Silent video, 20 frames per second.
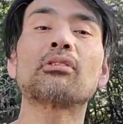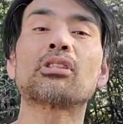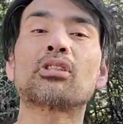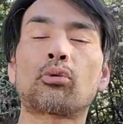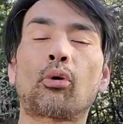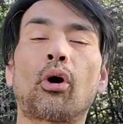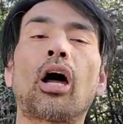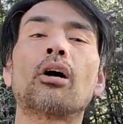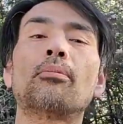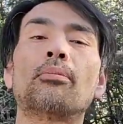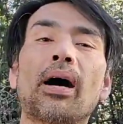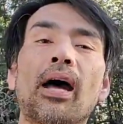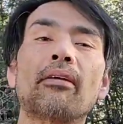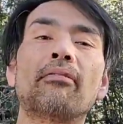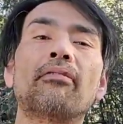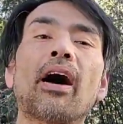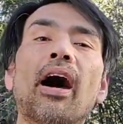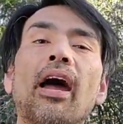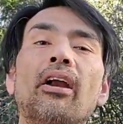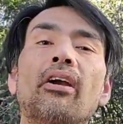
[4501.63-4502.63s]
That was trial
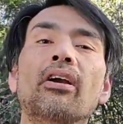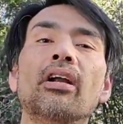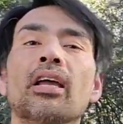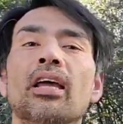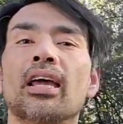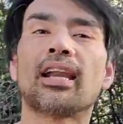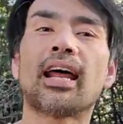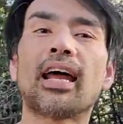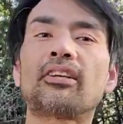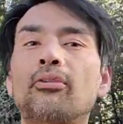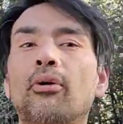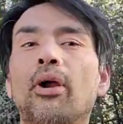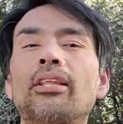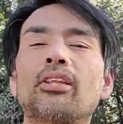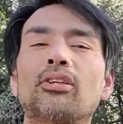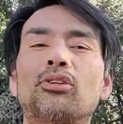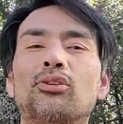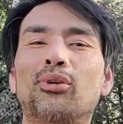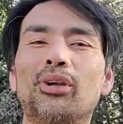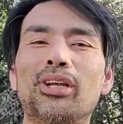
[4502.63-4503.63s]
by fire. And I
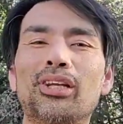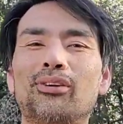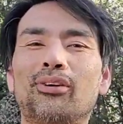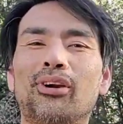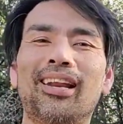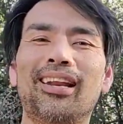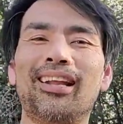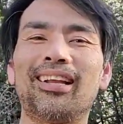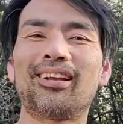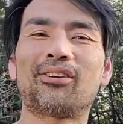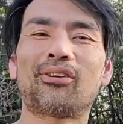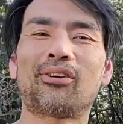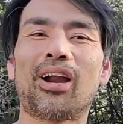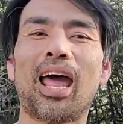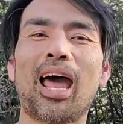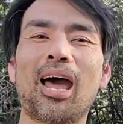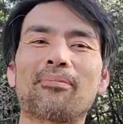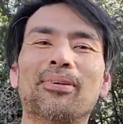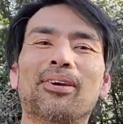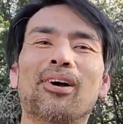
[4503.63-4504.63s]
tried the treat training
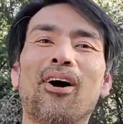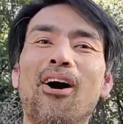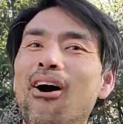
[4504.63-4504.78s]
crap